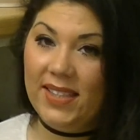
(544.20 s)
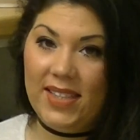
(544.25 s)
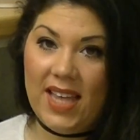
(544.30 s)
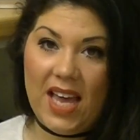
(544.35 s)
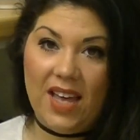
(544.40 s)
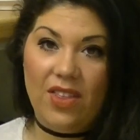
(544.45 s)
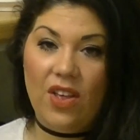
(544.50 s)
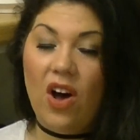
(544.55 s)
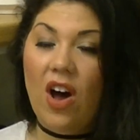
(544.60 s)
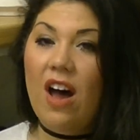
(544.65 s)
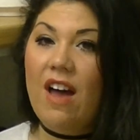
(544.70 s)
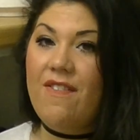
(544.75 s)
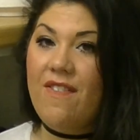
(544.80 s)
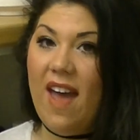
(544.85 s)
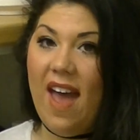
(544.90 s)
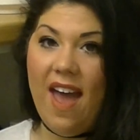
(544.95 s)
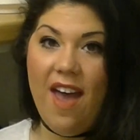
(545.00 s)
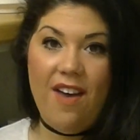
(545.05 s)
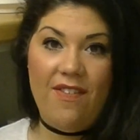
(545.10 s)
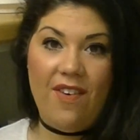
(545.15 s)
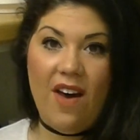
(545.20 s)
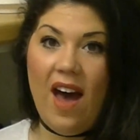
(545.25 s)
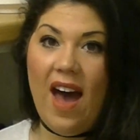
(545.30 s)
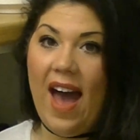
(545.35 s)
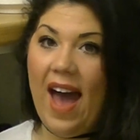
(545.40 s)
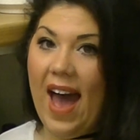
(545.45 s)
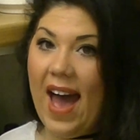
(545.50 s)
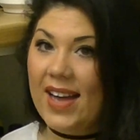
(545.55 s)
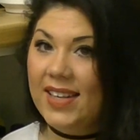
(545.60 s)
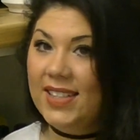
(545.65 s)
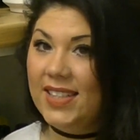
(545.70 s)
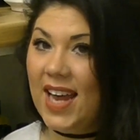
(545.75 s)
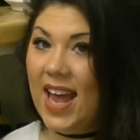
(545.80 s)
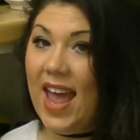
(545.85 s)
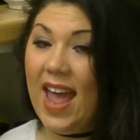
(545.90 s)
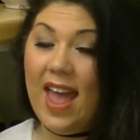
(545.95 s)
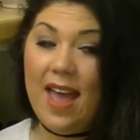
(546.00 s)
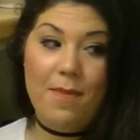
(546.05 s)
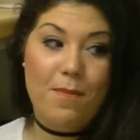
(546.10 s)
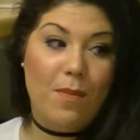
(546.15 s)
thing that I've ever had
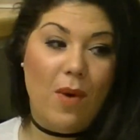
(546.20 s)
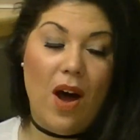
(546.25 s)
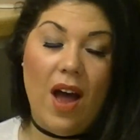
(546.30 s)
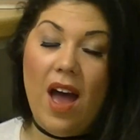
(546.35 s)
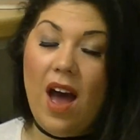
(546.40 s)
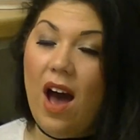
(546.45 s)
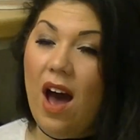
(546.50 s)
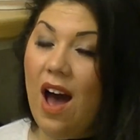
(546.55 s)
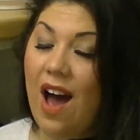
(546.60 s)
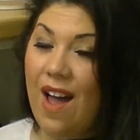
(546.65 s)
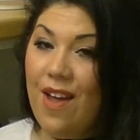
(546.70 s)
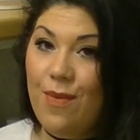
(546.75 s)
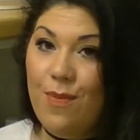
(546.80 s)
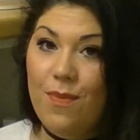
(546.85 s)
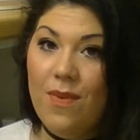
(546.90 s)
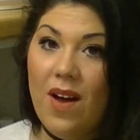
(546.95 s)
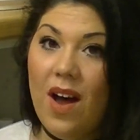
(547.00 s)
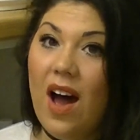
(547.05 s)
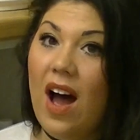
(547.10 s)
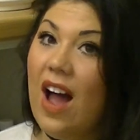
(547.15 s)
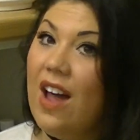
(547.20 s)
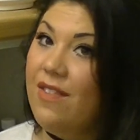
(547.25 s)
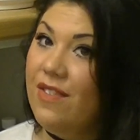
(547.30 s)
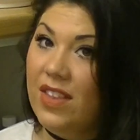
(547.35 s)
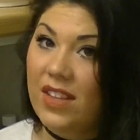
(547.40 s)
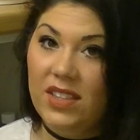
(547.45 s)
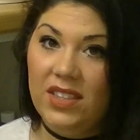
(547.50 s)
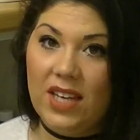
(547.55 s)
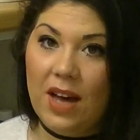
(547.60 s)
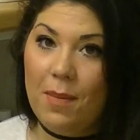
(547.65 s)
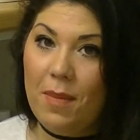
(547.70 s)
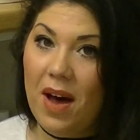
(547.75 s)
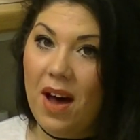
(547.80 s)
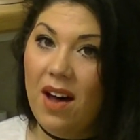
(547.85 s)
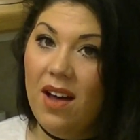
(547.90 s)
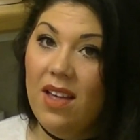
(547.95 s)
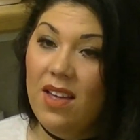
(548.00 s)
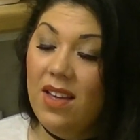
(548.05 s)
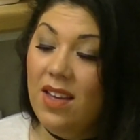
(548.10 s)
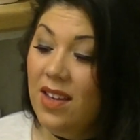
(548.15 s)
in my home over the summer.